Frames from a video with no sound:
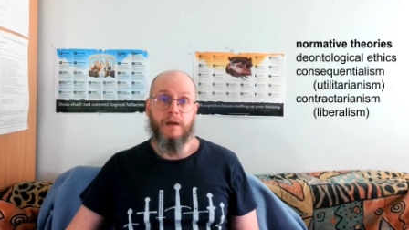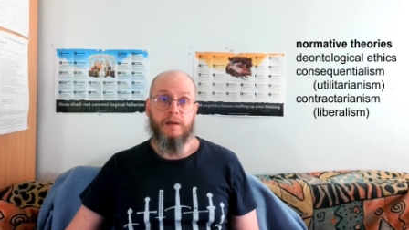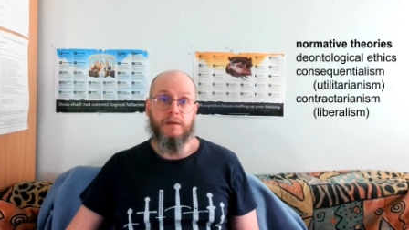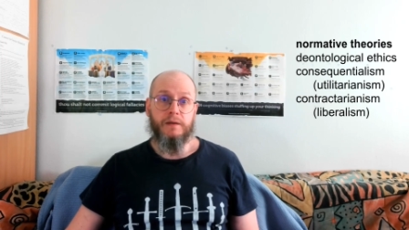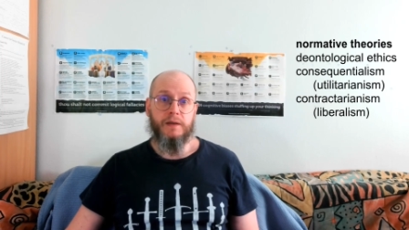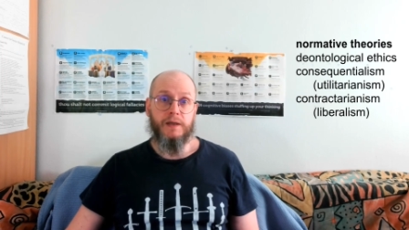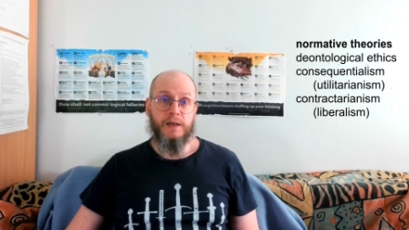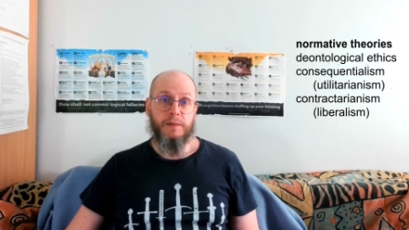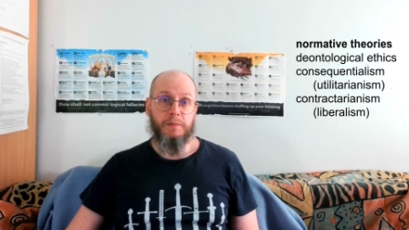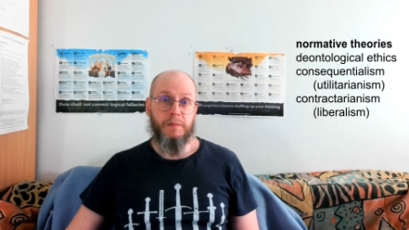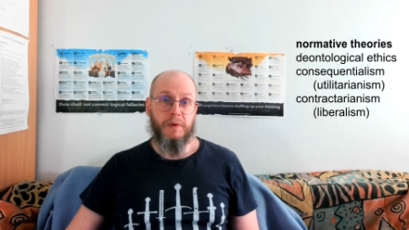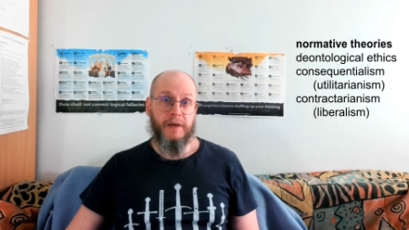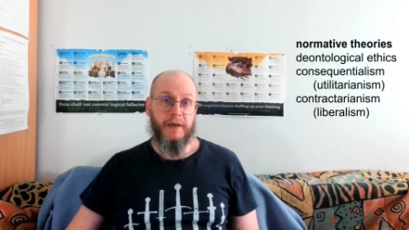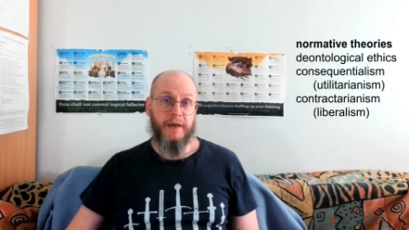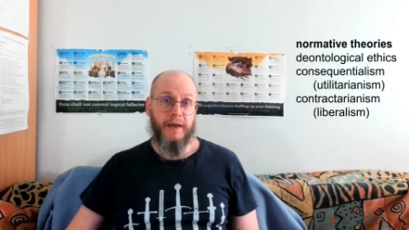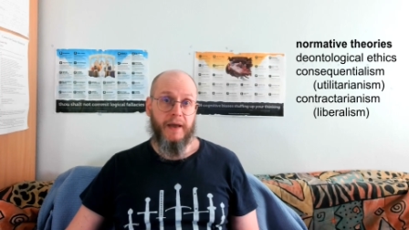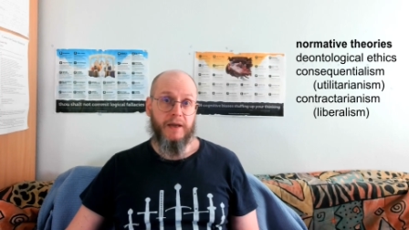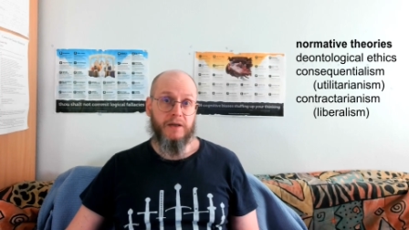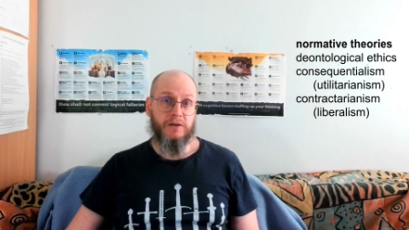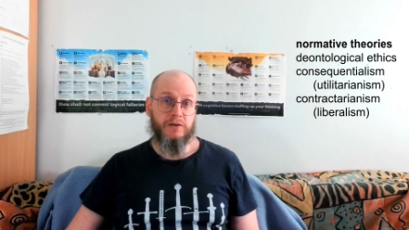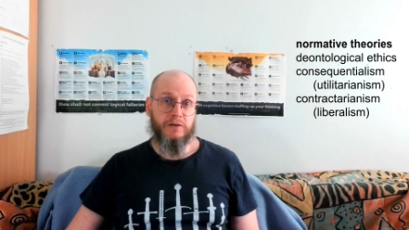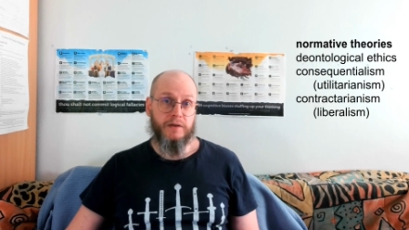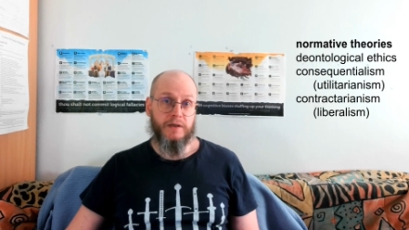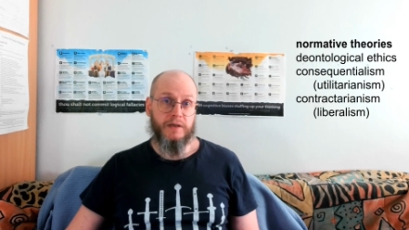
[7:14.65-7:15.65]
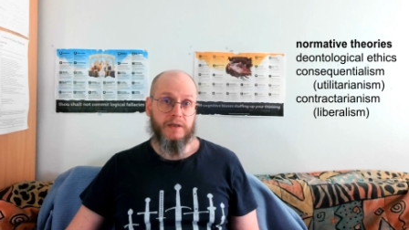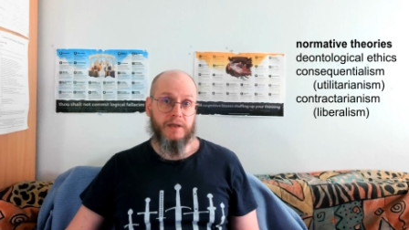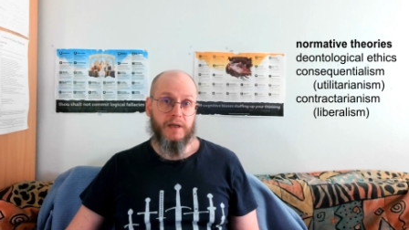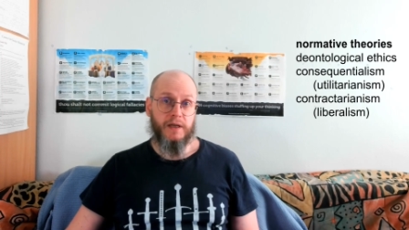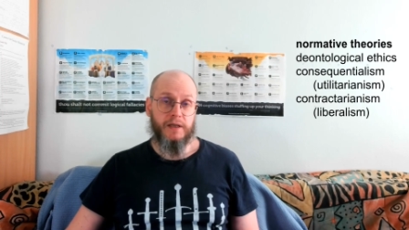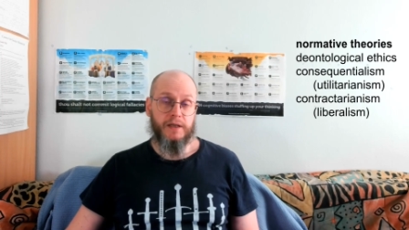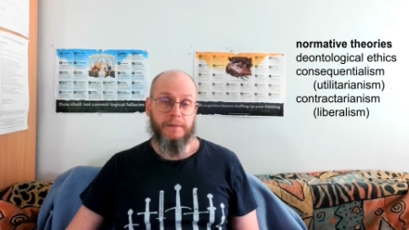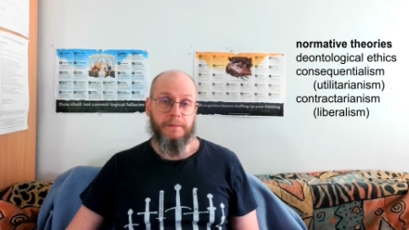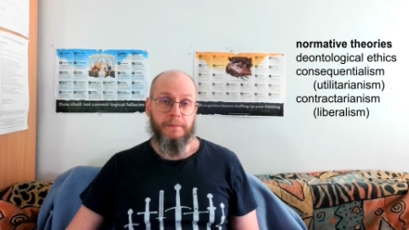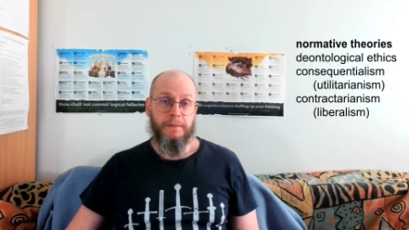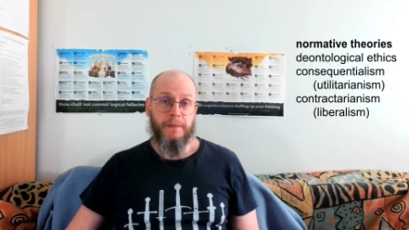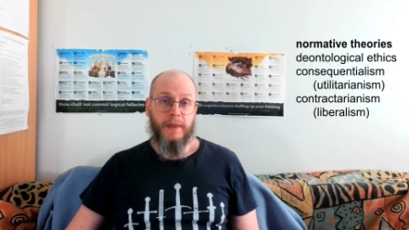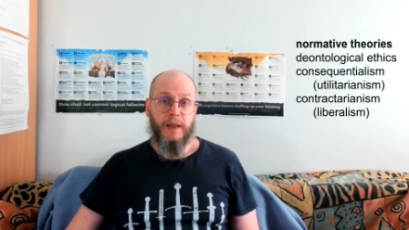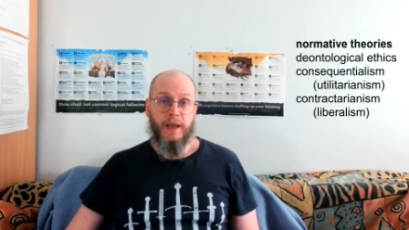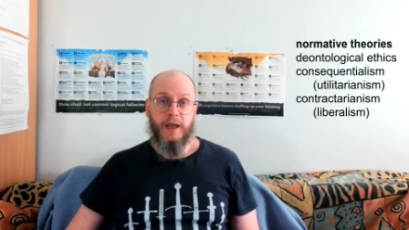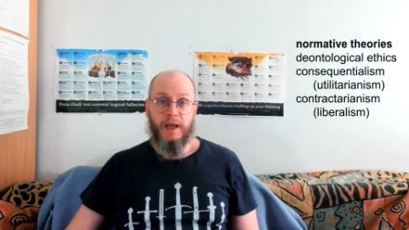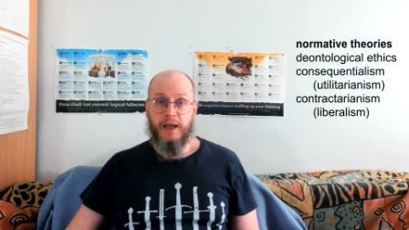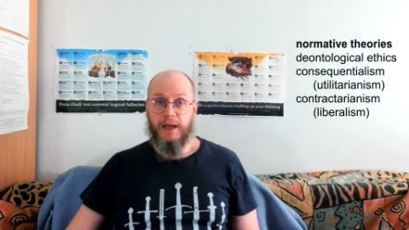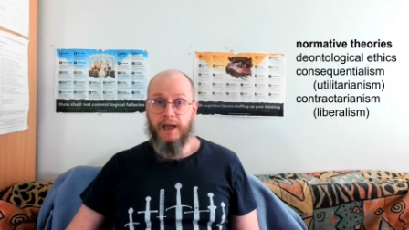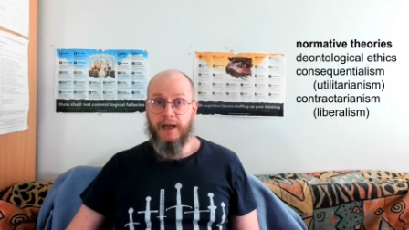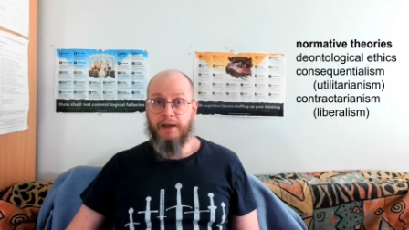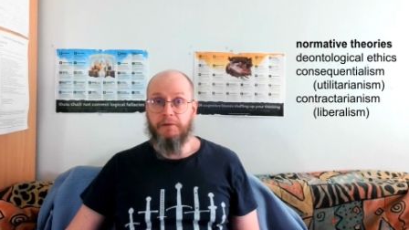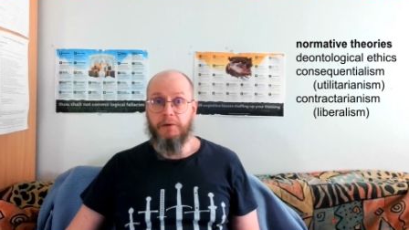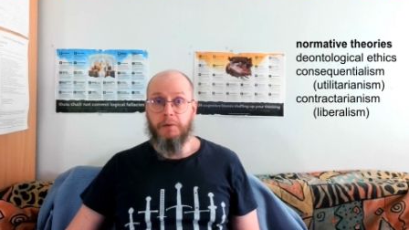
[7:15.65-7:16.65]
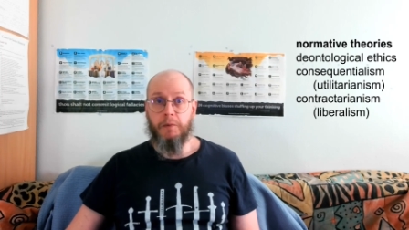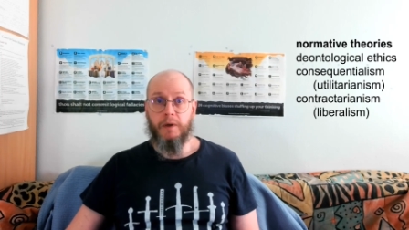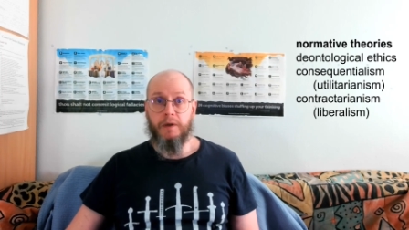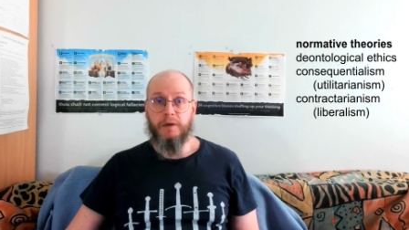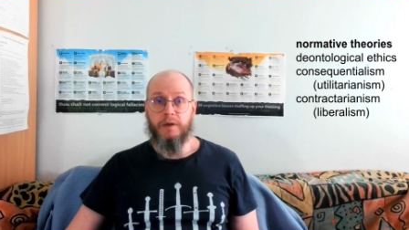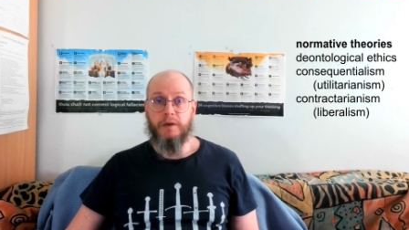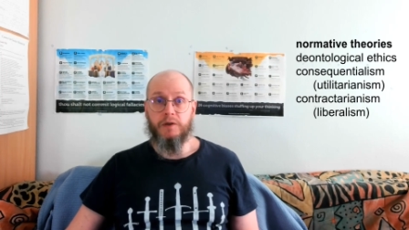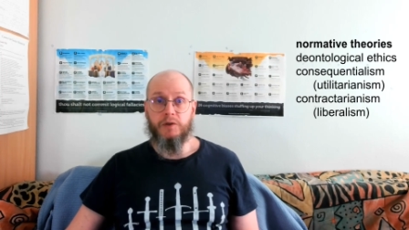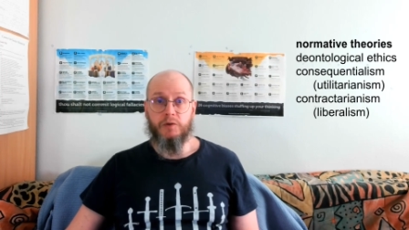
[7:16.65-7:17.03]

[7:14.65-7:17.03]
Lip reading: The implication is that everyone